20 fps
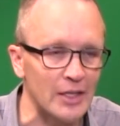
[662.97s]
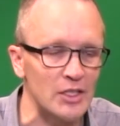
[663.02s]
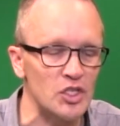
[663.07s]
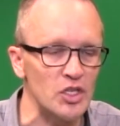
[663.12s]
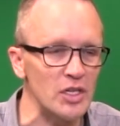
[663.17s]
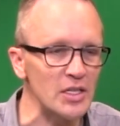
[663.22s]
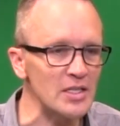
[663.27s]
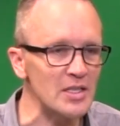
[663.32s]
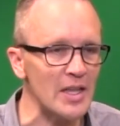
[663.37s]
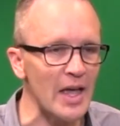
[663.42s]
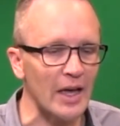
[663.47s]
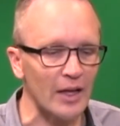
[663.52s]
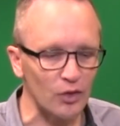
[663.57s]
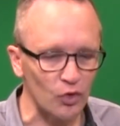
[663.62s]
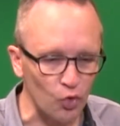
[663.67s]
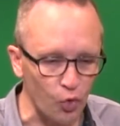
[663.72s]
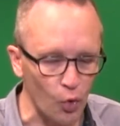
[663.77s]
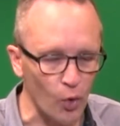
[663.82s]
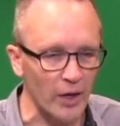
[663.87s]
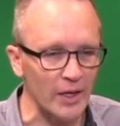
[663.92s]
And just
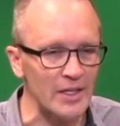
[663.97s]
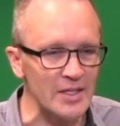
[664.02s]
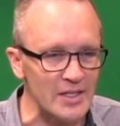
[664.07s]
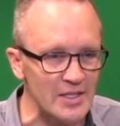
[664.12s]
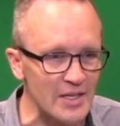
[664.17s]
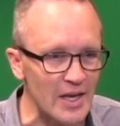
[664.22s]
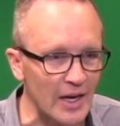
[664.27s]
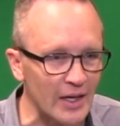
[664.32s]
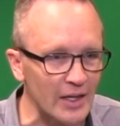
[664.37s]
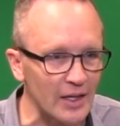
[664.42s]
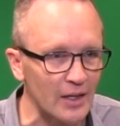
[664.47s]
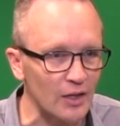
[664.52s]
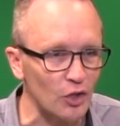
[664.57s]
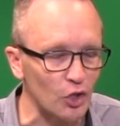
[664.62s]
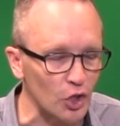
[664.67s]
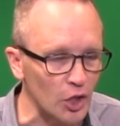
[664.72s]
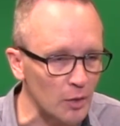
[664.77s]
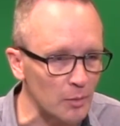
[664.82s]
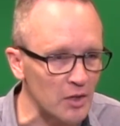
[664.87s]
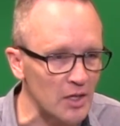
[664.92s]
that 20-second
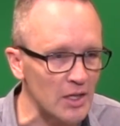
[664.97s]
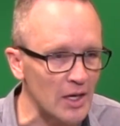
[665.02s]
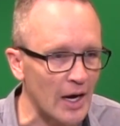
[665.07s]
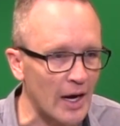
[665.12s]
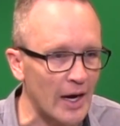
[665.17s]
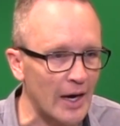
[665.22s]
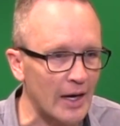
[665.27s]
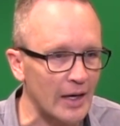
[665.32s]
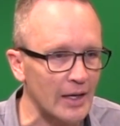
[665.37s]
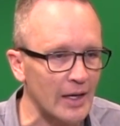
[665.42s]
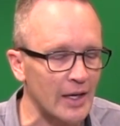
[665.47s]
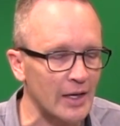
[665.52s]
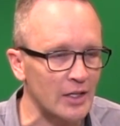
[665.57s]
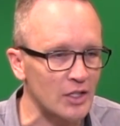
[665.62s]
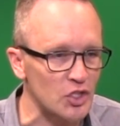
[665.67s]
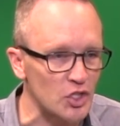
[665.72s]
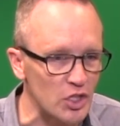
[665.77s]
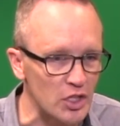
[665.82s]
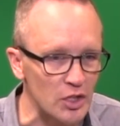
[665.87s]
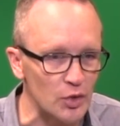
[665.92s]
look them in the eye and
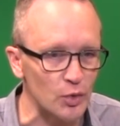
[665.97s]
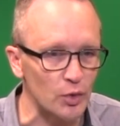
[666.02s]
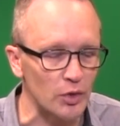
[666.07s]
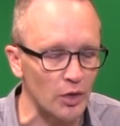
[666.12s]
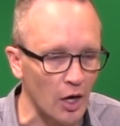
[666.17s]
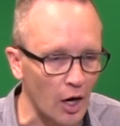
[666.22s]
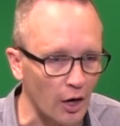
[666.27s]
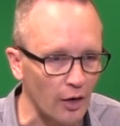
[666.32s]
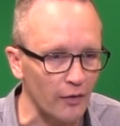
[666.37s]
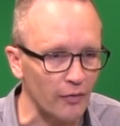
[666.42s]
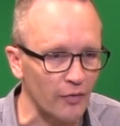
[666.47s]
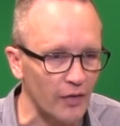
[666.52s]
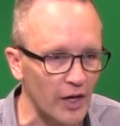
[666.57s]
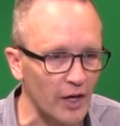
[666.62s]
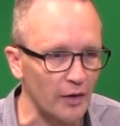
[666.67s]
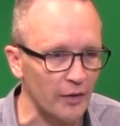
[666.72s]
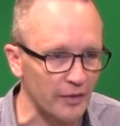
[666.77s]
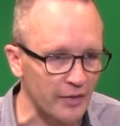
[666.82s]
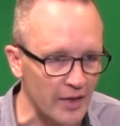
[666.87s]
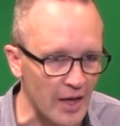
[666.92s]
a genuine,
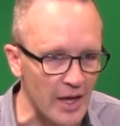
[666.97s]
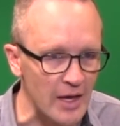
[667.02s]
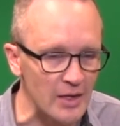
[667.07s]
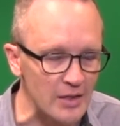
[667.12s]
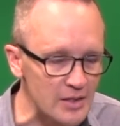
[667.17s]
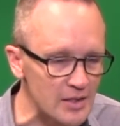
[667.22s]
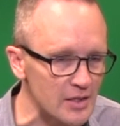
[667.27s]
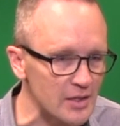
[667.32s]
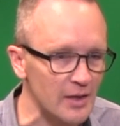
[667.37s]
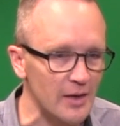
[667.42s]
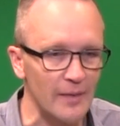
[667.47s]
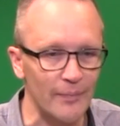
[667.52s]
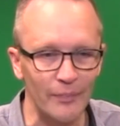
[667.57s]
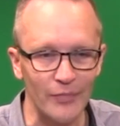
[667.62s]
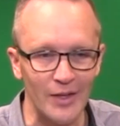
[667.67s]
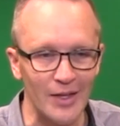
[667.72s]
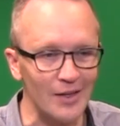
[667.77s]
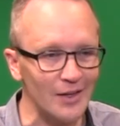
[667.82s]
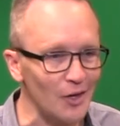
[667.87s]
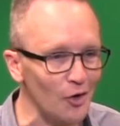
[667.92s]
heartfelt thanks
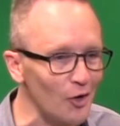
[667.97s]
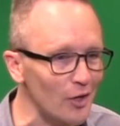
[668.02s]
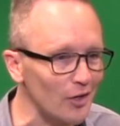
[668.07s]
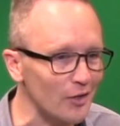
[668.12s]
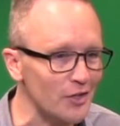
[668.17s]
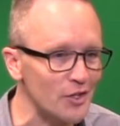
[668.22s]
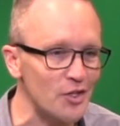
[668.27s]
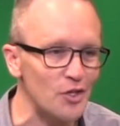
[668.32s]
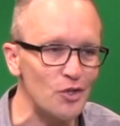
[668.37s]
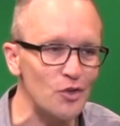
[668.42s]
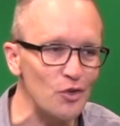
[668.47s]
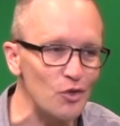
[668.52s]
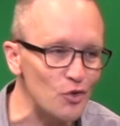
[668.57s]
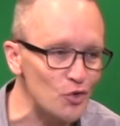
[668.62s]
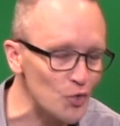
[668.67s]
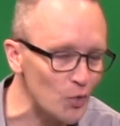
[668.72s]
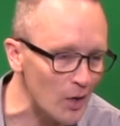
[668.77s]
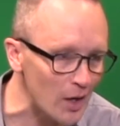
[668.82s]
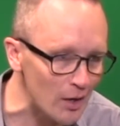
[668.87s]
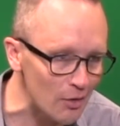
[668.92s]
can go a
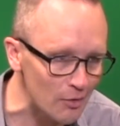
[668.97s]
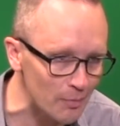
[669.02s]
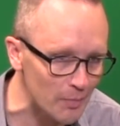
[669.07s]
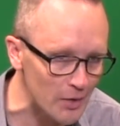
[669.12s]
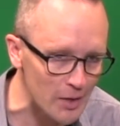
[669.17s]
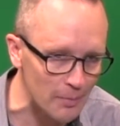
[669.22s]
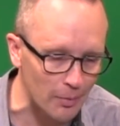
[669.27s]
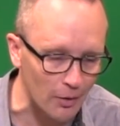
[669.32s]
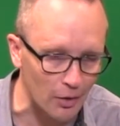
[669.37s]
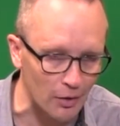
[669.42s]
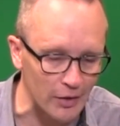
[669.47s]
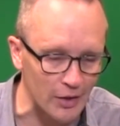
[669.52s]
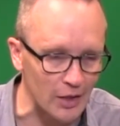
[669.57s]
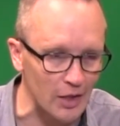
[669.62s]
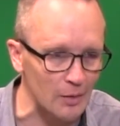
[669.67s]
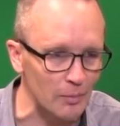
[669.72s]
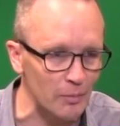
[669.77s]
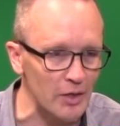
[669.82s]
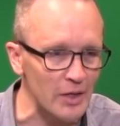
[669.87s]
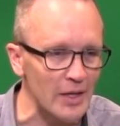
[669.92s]
huge way with people. And
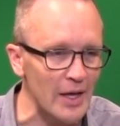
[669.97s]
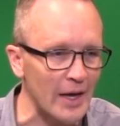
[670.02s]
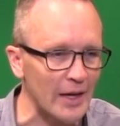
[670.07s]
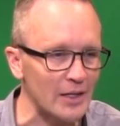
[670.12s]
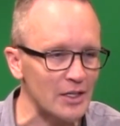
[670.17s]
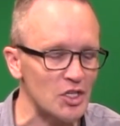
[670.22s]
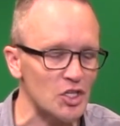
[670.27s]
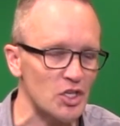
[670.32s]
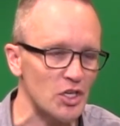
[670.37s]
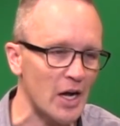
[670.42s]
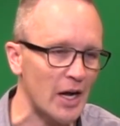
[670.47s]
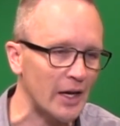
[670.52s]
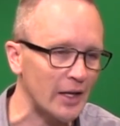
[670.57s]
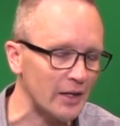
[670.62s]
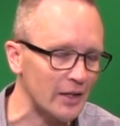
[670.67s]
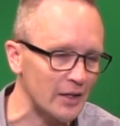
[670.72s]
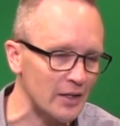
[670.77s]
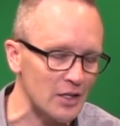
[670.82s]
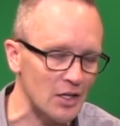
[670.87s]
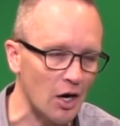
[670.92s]
it can be that
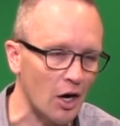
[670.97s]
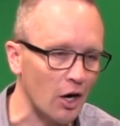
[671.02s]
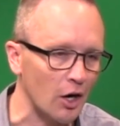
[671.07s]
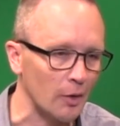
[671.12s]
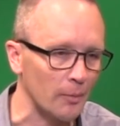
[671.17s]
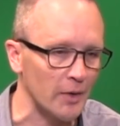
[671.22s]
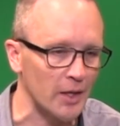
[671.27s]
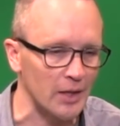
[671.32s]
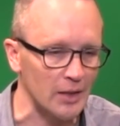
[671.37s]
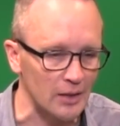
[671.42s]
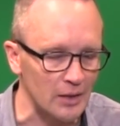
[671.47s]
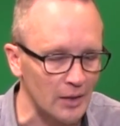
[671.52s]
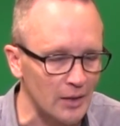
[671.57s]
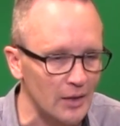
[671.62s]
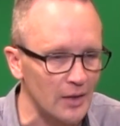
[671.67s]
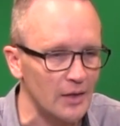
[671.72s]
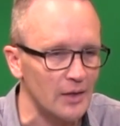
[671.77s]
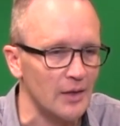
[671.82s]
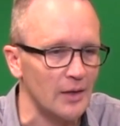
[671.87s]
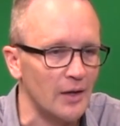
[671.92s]
shot in the arm that
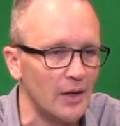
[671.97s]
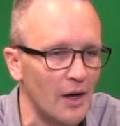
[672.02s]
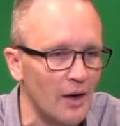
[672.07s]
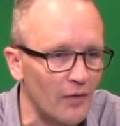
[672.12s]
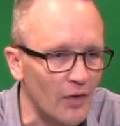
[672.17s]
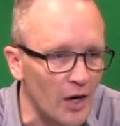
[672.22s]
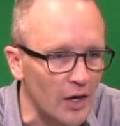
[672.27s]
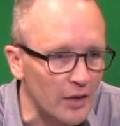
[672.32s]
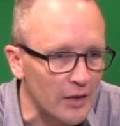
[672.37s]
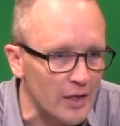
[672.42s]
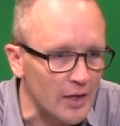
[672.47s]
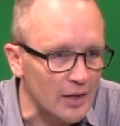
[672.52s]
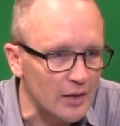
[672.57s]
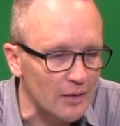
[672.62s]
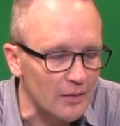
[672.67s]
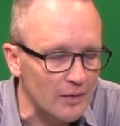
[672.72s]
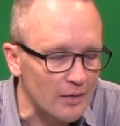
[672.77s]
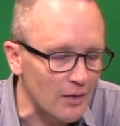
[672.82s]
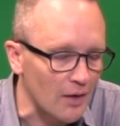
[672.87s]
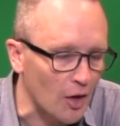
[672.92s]

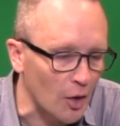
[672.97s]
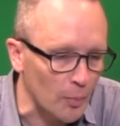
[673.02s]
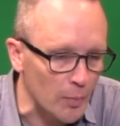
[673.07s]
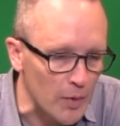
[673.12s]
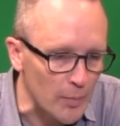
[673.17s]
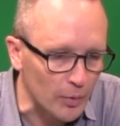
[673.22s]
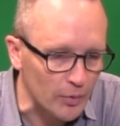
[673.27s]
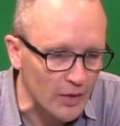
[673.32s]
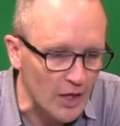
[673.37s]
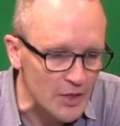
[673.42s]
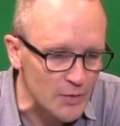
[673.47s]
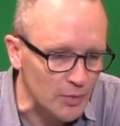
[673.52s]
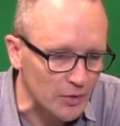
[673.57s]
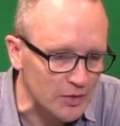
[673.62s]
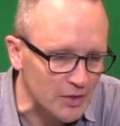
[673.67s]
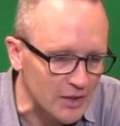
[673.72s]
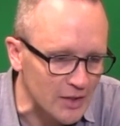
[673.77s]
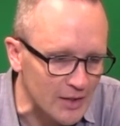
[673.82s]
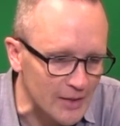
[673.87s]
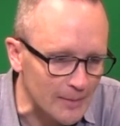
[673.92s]
our people
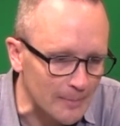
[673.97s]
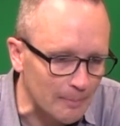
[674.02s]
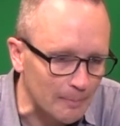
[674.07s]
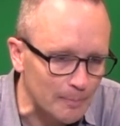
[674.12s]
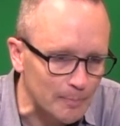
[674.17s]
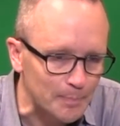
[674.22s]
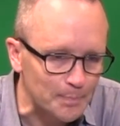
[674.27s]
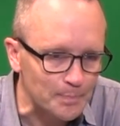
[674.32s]
desperately need.